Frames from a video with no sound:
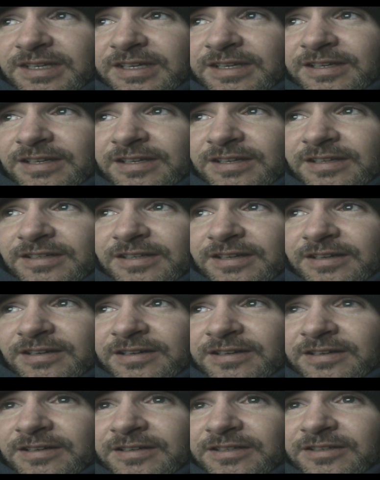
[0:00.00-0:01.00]
and
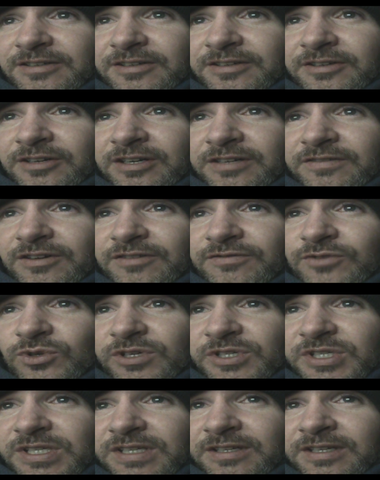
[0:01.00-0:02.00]
of
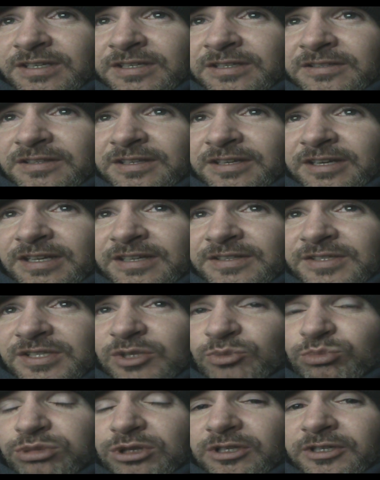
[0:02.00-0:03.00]
course they got their hands
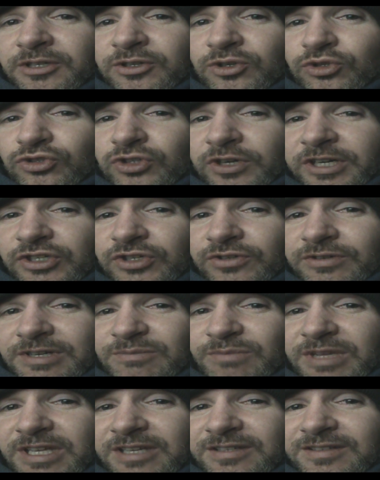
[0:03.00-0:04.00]
in the political
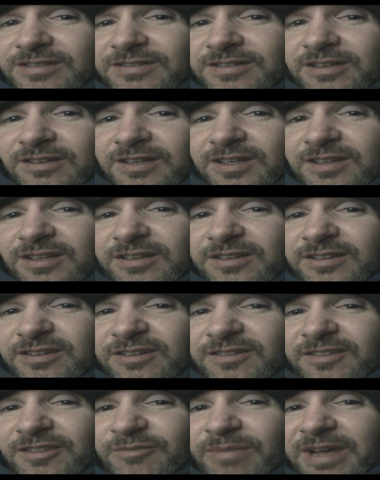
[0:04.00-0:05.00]
treachery, being
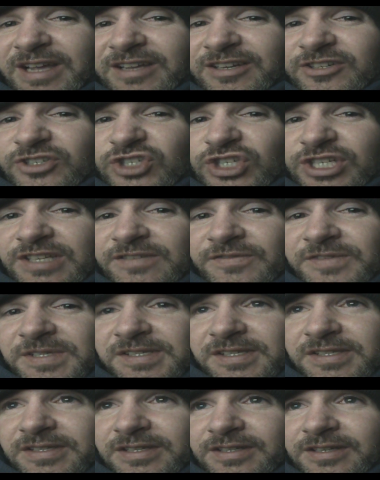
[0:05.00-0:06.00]
the banker
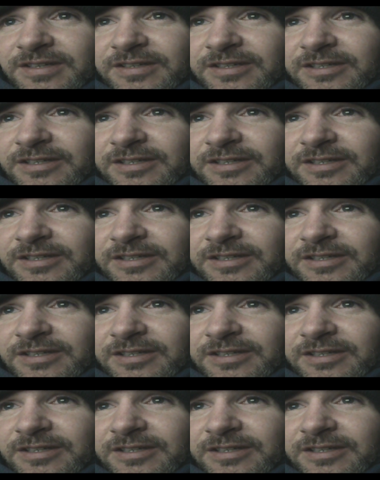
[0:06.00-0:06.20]
chiefs.